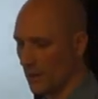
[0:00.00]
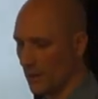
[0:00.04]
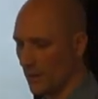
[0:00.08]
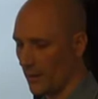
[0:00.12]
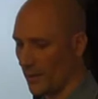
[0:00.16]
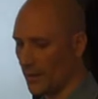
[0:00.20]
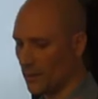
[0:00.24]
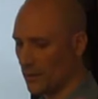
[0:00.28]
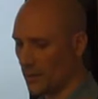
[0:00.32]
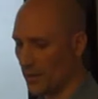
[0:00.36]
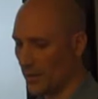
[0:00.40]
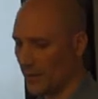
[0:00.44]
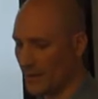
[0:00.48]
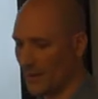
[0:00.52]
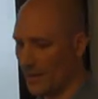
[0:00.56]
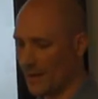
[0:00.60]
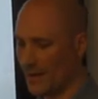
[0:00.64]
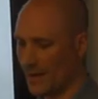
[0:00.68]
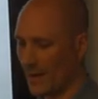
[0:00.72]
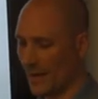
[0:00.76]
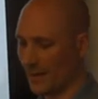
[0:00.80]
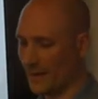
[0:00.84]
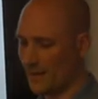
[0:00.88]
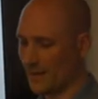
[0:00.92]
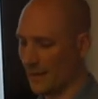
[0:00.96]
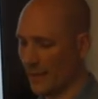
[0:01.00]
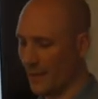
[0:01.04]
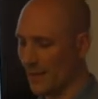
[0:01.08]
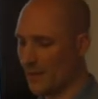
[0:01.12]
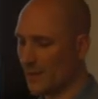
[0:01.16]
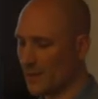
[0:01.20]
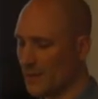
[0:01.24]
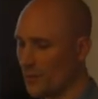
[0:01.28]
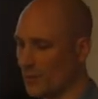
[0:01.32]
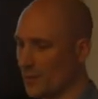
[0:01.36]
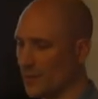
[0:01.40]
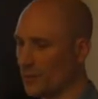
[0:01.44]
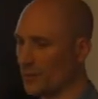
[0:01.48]
how it works is that
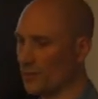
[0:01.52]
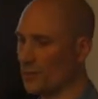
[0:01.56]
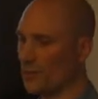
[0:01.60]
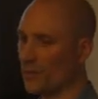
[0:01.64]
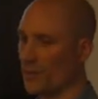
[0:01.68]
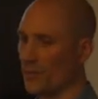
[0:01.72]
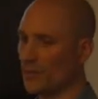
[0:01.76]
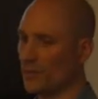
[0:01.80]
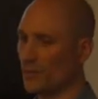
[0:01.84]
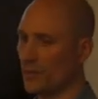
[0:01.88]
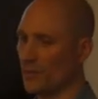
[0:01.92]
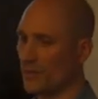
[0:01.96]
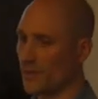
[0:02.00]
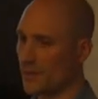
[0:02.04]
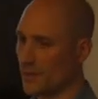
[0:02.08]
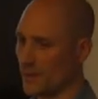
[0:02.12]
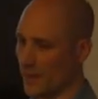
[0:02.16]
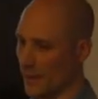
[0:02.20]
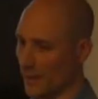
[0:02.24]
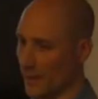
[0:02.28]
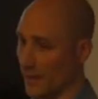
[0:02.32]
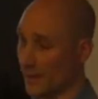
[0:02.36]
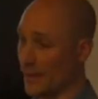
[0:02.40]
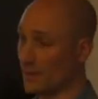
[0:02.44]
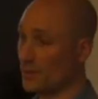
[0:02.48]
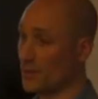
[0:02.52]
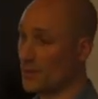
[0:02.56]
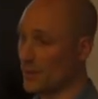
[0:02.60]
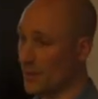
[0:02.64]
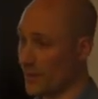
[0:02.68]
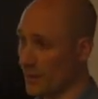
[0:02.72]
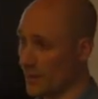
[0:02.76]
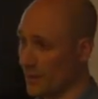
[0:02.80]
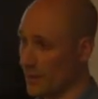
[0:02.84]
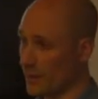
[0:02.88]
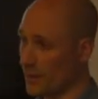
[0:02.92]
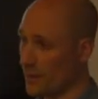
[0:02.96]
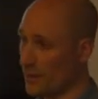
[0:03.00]
Alice would produce an adapter
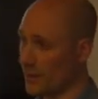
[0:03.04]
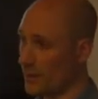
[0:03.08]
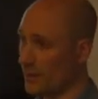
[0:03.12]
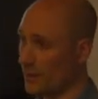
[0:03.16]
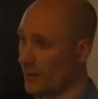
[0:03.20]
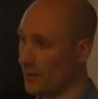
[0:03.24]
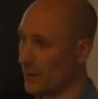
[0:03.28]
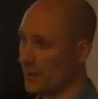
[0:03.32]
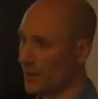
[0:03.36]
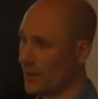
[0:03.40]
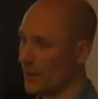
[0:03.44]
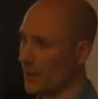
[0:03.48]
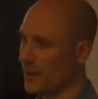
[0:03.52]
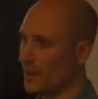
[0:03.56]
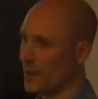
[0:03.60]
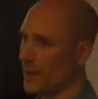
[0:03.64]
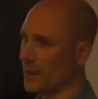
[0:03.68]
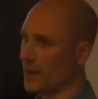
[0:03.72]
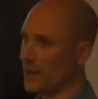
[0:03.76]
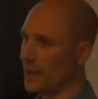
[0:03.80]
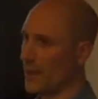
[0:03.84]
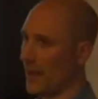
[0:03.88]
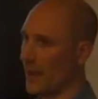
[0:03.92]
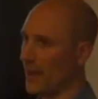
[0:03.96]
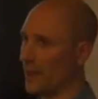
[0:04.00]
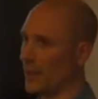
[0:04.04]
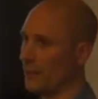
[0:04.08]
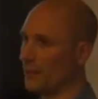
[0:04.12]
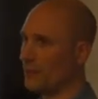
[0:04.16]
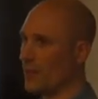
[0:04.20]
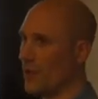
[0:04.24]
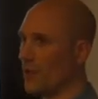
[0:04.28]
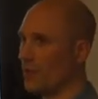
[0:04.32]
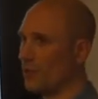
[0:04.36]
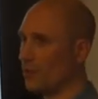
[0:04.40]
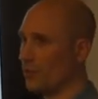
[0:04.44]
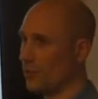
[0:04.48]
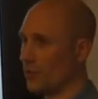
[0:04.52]
signature, and
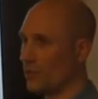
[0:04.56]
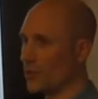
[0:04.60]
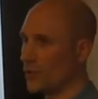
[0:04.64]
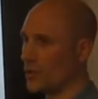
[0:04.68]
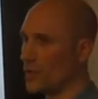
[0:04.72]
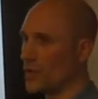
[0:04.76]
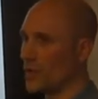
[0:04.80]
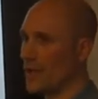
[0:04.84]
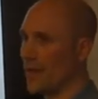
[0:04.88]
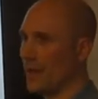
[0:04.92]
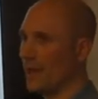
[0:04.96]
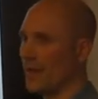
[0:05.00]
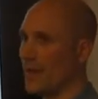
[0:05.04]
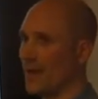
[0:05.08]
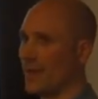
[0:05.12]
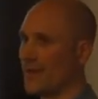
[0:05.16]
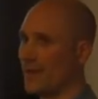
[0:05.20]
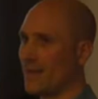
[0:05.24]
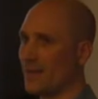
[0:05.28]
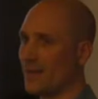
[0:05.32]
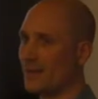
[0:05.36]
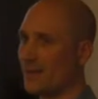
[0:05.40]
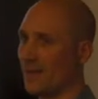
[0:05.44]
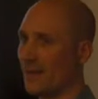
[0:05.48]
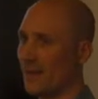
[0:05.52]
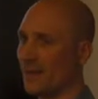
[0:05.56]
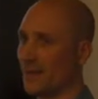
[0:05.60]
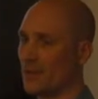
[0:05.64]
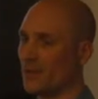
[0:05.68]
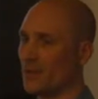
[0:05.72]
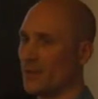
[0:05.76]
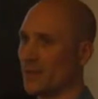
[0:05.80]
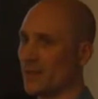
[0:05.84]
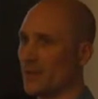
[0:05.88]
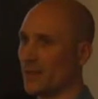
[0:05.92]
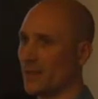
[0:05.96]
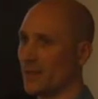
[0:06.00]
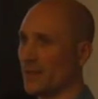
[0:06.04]
Bob could check that this
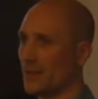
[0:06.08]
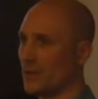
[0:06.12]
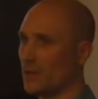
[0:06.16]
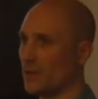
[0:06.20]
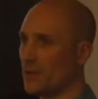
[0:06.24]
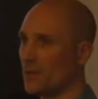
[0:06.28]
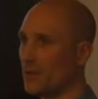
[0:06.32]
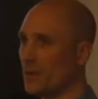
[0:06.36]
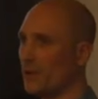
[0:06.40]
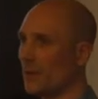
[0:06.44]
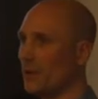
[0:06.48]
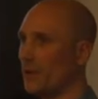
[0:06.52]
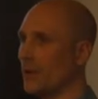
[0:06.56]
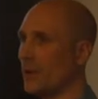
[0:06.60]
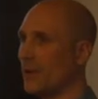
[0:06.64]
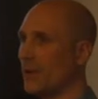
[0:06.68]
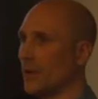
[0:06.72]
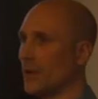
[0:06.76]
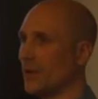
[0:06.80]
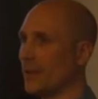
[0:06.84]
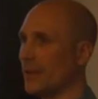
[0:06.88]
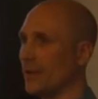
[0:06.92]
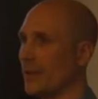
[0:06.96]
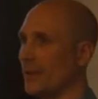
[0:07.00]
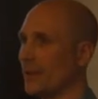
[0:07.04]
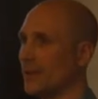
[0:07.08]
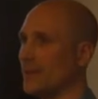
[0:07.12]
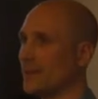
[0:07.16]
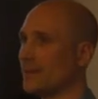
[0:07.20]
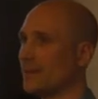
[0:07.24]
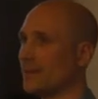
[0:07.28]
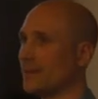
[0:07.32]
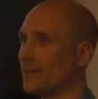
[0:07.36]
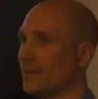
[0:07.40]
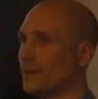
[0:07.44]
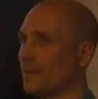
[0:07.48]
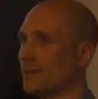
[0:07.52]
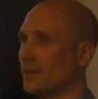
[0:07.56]
adapter signature
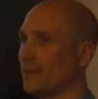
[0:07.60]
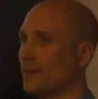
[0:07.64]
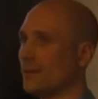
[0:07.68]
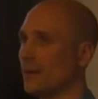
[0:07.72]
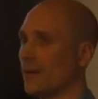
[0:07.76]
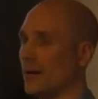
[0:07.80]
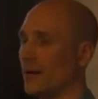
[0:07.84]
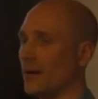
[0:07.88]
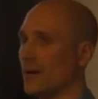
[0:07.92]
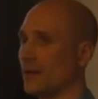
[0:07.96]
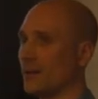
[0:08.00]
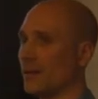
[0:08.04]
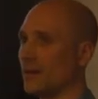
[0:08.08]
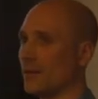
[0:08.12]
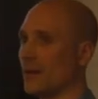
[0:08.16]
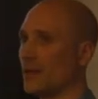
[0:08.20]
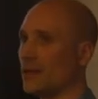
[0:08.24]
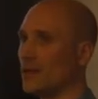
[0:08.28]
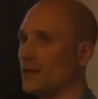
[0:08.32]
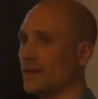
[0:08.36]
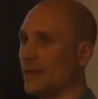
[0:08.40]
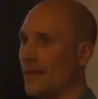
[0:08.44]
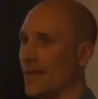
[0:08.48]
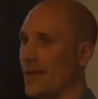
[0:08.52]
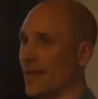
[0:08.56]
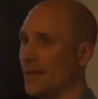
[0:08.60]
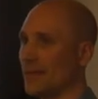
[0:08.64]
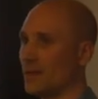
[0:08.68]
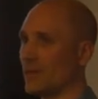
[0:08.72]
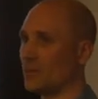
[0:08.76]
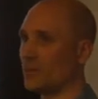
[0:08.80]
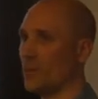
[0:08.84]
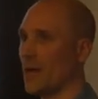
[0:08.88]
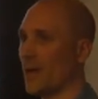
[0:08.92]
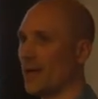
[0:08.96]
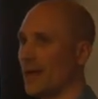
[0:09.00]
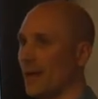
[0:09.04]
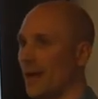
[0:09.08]
is such that
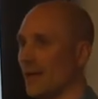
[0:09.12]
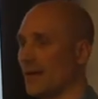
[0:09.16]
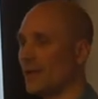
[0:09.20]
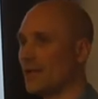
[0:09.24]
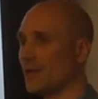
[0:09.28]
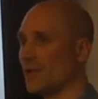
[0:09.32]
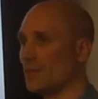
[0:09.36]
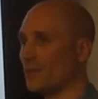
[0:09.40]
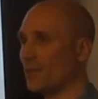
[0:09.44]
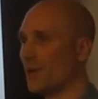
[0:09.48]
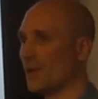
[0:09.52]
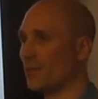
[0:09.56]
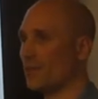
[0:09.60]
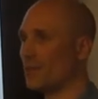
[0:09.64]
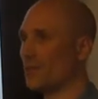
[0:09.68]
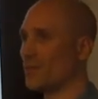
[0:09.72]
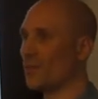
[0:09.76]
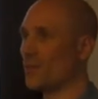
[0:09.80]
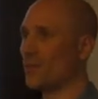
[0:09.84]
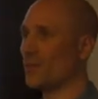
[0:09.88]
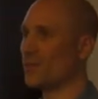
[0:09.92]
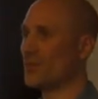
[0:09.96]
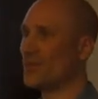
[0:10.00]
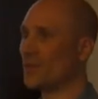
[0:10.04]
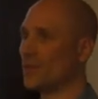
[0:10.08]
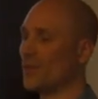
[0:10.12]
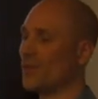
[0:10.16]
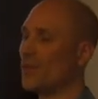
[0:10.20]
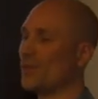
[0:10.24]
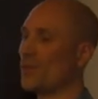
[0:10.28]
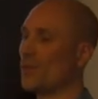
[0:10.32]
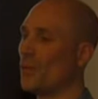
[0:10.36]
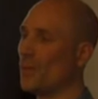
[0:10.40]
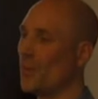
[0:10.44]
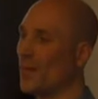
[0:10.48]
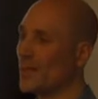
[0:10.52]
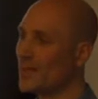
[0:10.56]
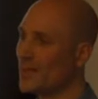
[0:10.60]
when Alice will produce
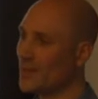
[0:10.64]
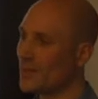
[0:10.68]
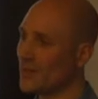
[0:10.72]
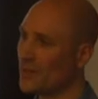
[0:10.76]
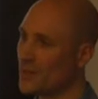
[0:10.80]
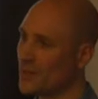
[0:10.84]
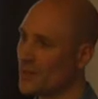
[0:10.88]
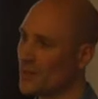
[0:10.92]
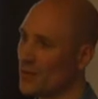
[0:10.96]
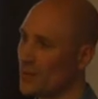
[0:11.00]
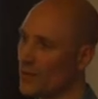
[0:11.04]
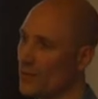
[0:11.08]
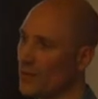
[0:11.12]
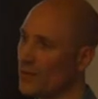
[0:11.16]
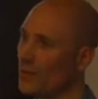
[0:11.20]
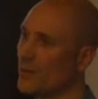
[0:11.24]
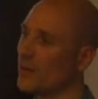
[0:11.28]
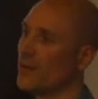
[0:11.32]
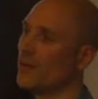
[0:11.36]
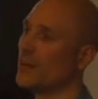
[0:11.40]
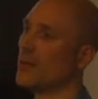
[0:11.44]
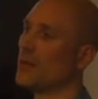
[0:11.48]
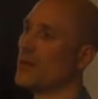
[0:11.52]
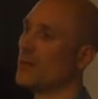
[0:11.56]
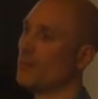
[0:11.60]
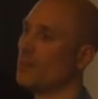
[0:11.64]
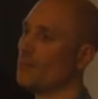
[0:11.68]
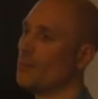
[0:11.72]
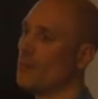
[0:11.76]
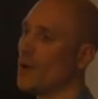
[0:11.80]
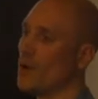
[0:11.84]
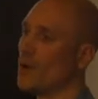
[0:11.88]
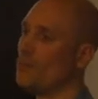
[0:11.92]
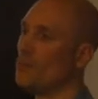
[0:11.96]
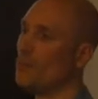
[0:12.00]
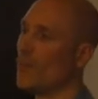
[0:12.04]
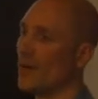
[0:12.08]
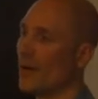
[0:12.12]
the real signature,
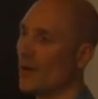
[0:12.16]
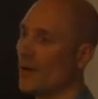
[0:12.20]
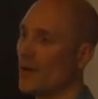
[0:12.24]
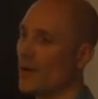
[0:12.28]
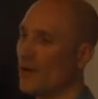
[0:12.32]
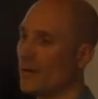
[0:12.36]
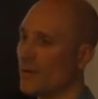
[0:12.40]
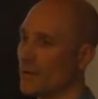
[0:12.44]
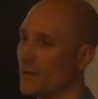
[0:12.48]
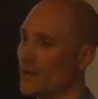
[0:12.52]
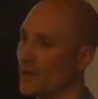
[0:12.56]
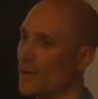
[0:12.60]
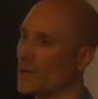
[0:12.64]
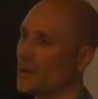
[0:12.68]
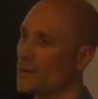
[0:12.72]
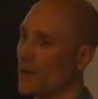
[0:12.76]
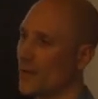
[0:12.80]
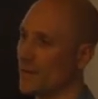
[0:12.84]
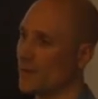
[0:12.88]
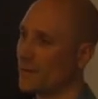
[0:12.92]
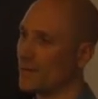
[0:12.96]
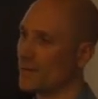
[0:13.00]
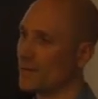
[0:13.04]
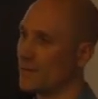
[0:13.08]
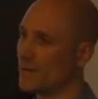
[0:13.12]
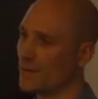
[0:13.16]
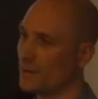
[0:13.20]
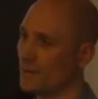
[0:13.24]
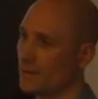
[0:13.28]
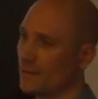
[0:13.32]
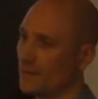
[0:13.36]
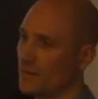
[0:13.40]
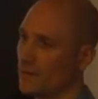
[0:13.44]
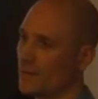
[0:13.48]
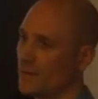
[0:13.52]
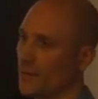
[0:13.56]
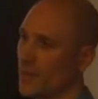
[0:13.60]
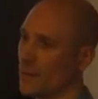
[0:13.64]
Bob will learn a secret.
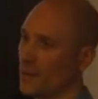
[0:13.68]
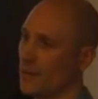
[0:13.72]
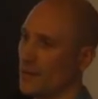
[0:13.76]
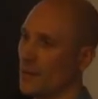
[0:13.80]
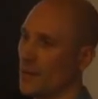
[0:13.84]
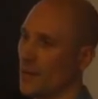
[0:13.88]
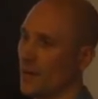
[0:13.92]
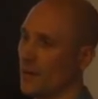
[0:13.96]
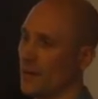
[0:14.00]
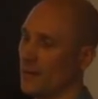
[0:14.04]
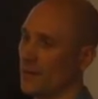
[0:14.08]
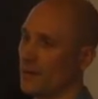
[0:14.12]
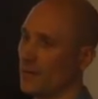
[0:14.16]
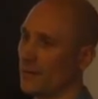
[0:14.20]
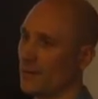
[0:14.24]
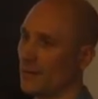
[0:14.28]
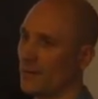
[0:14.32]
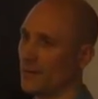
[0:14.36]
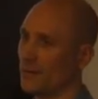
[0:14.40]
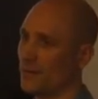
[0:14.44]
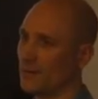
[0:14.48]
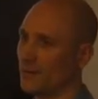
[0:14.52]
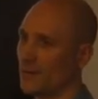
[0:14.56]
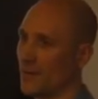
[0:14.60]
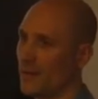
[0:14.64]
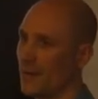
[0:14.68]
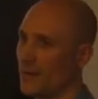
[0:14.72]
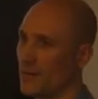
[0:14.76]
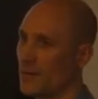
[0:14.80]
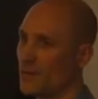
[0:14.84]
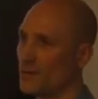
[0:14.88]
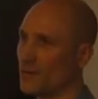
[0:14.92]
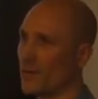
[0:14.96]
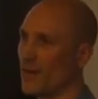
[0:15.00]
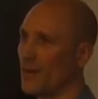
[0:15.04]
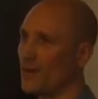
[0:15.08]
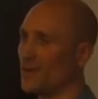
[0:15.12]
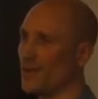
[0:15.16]
And
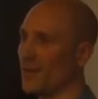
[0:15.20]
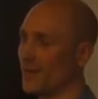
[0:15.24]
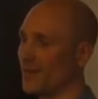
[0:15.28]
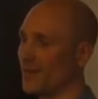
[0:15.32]
this way you